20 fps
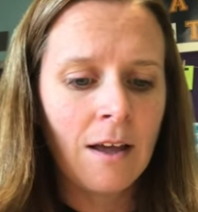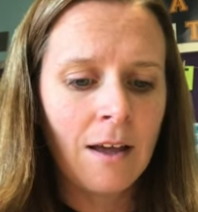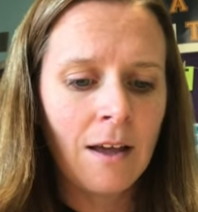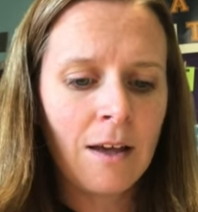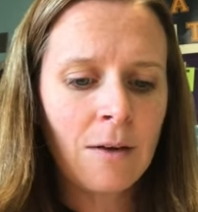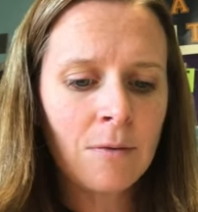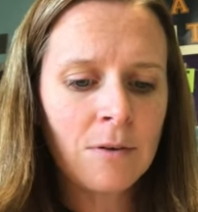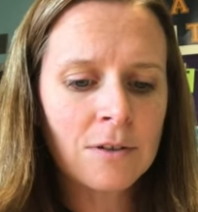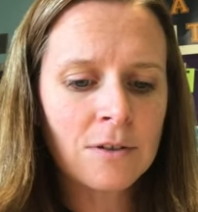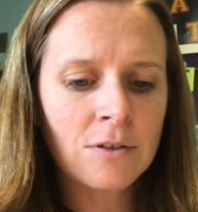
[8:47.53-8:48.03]

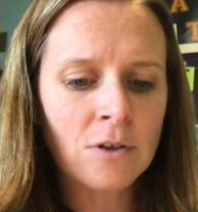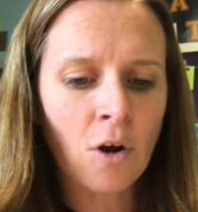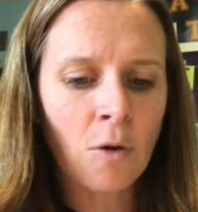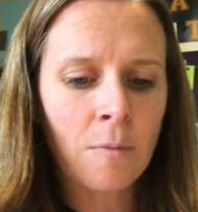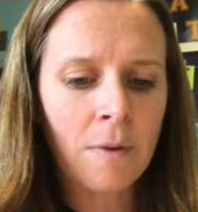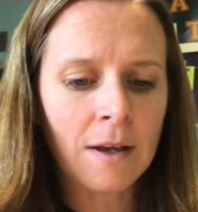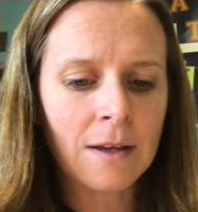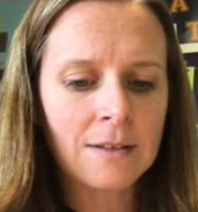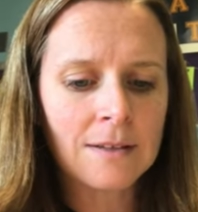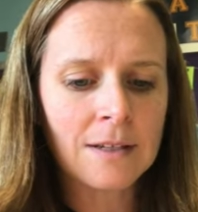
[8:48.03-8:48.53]
It was no
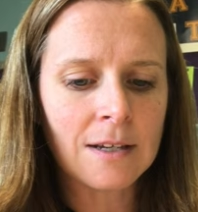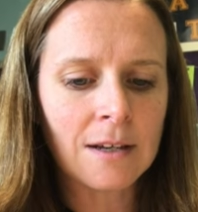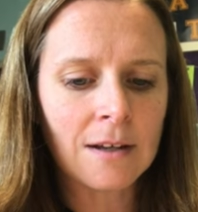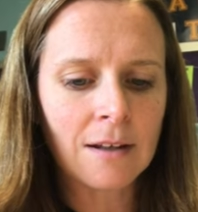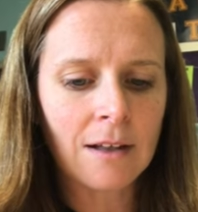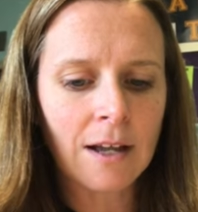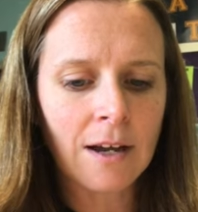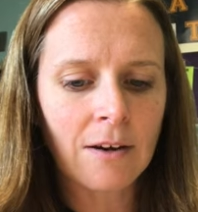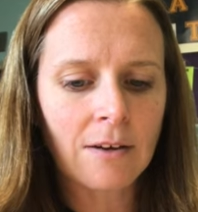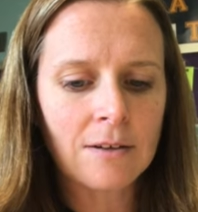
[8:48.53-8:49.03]
big
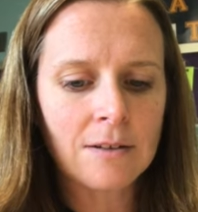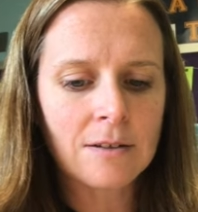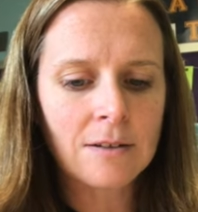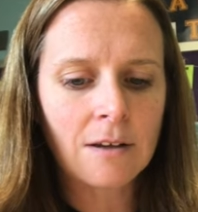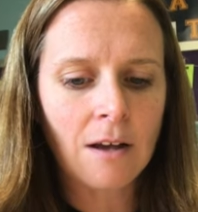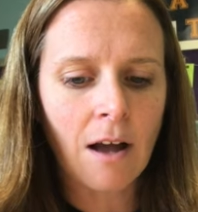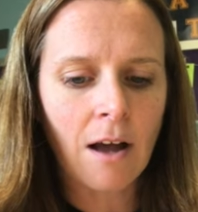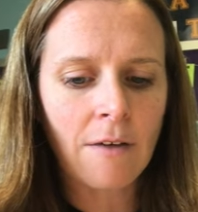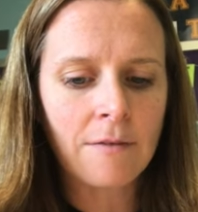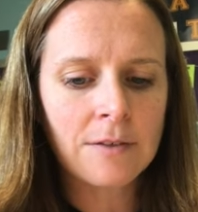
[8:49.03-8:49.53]
deal, Aaron
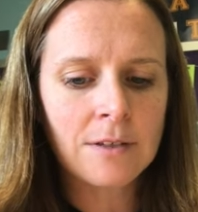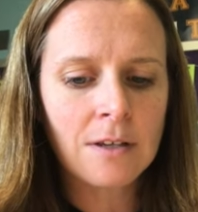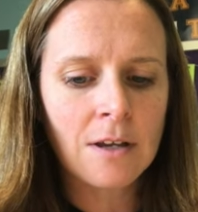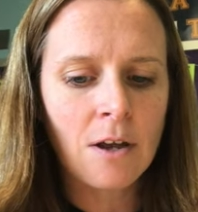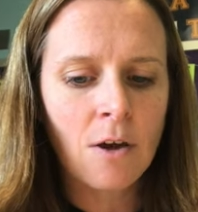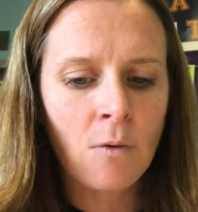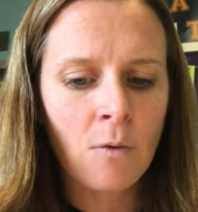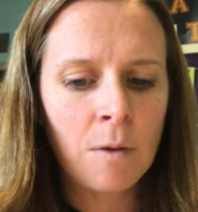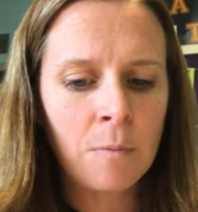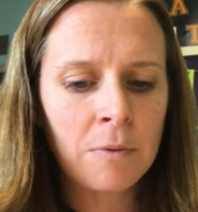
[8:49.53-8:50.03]
scoffs.
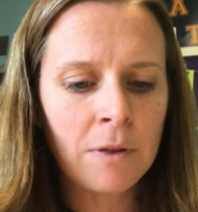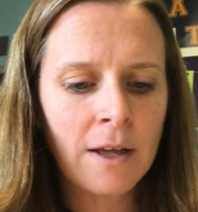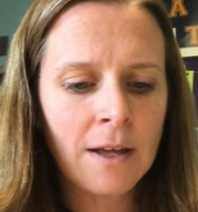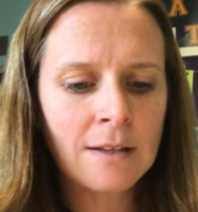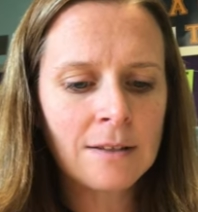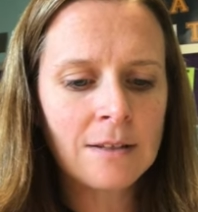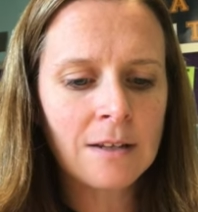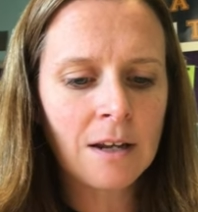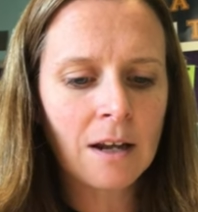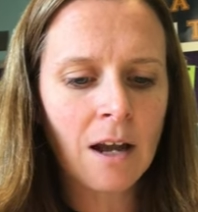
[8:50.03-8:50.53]
We
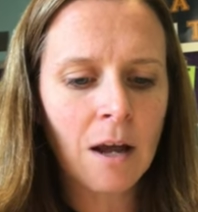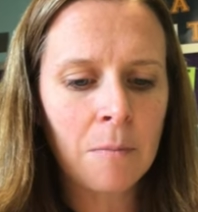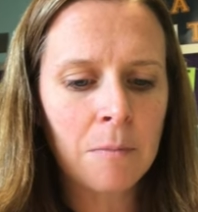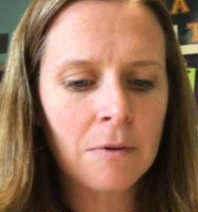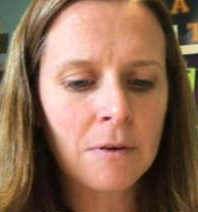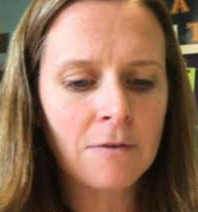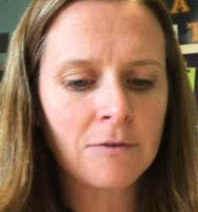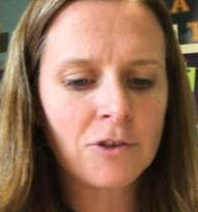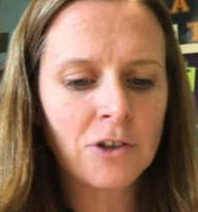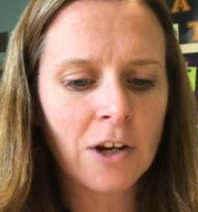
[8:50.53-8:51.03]
planted a
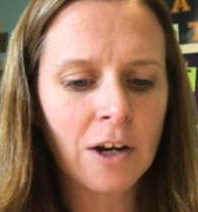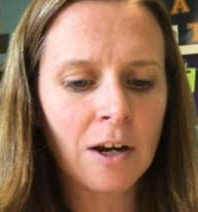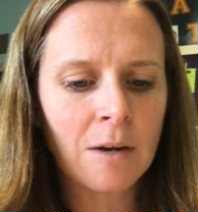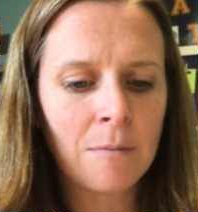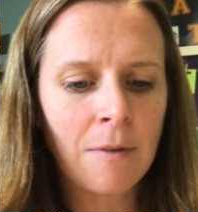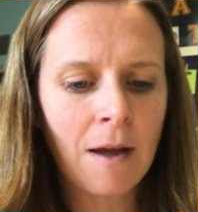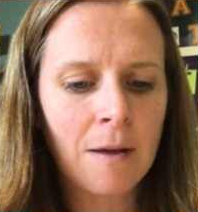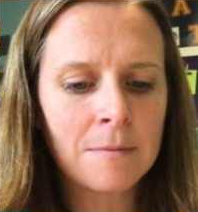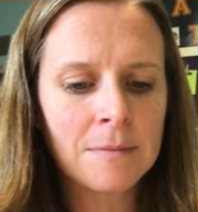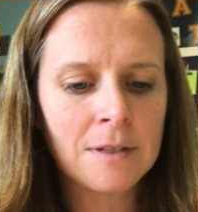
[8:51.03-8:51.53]
couple of cherry
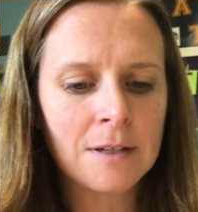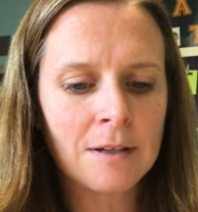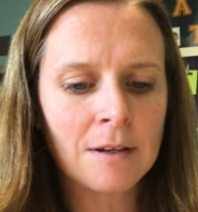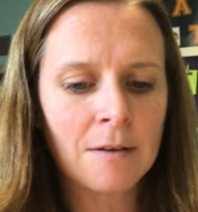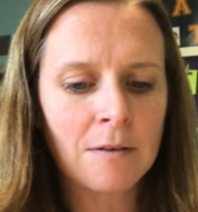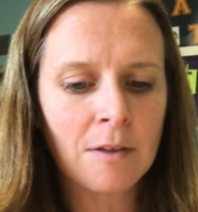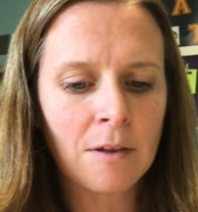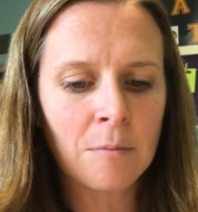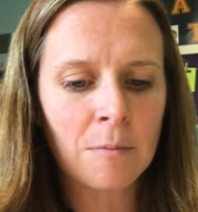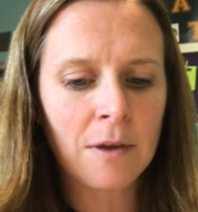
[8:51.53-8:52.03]
bombs in the,
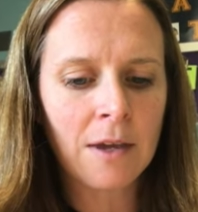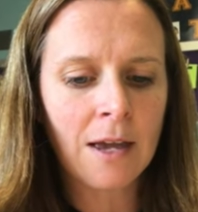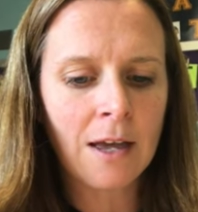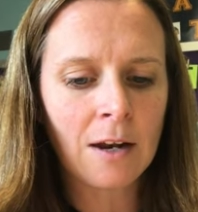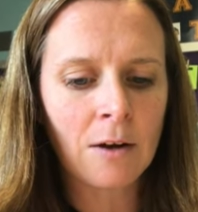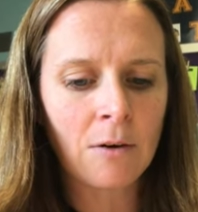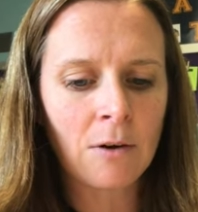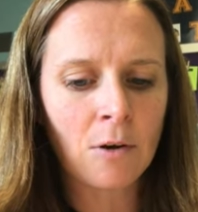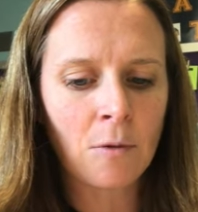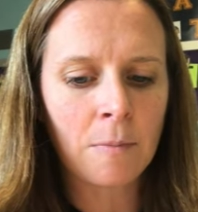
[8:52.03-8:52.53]
the
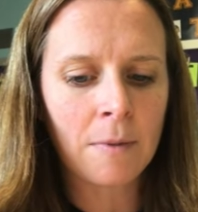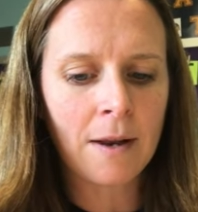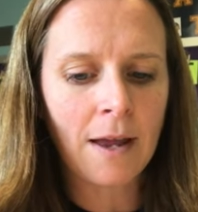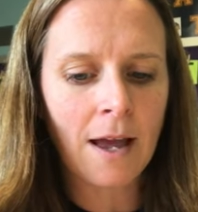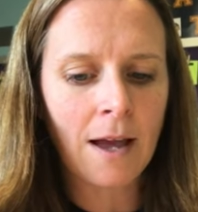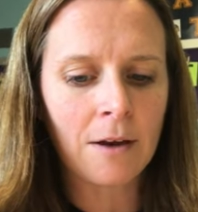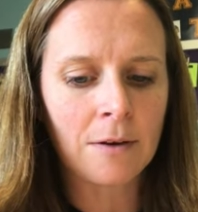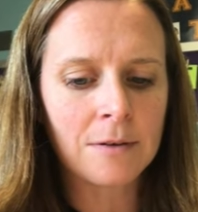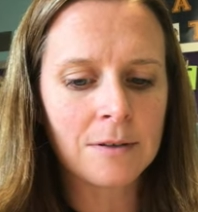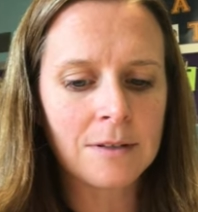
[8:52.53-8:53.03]
piano at open
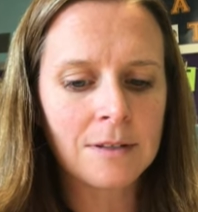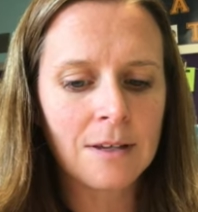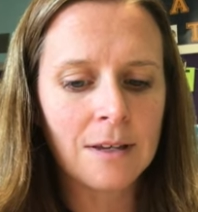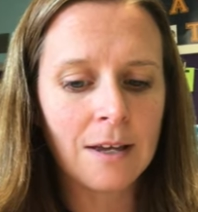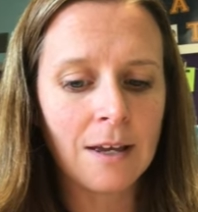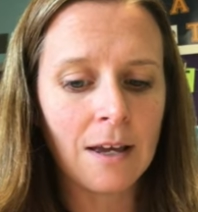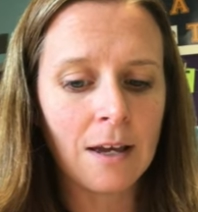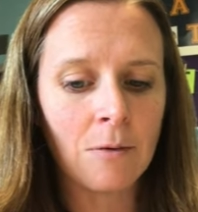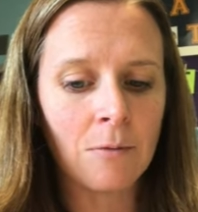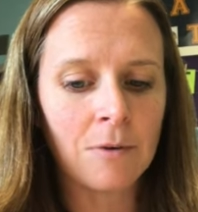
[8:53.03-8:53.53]
house.
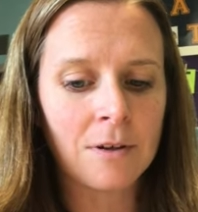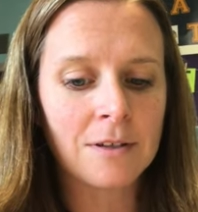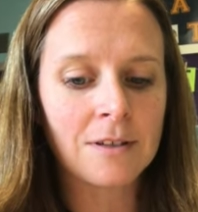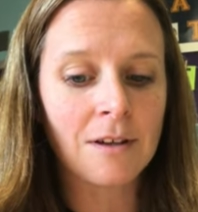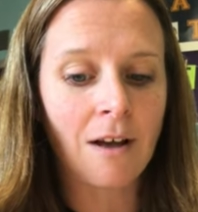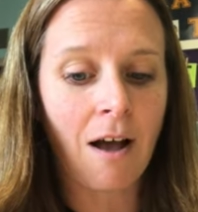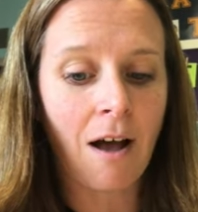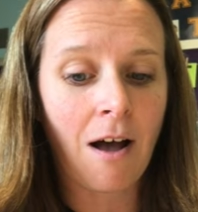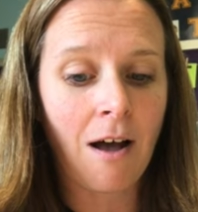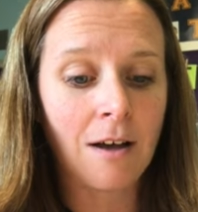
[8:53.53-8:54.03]
It was
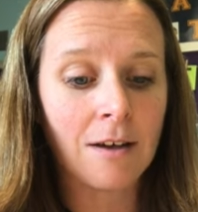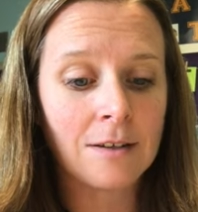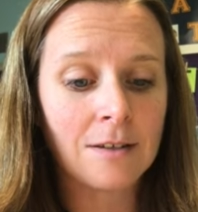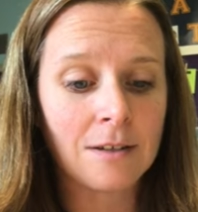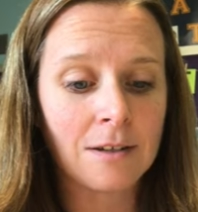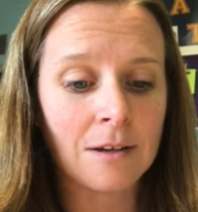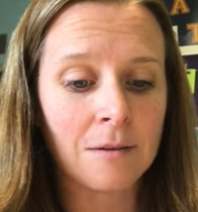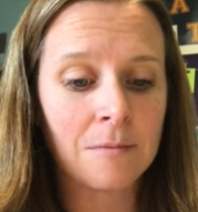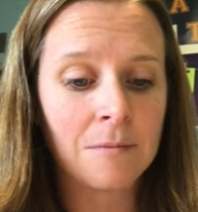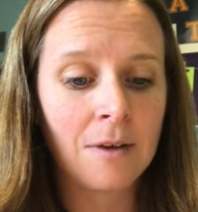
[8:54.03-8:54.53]

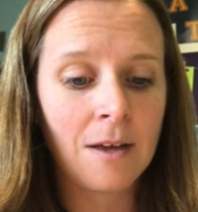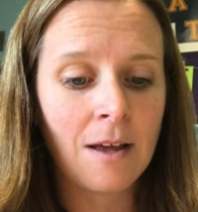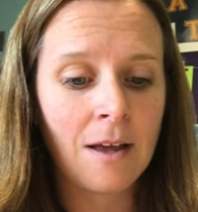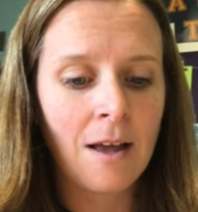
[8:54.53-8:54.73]
awesome.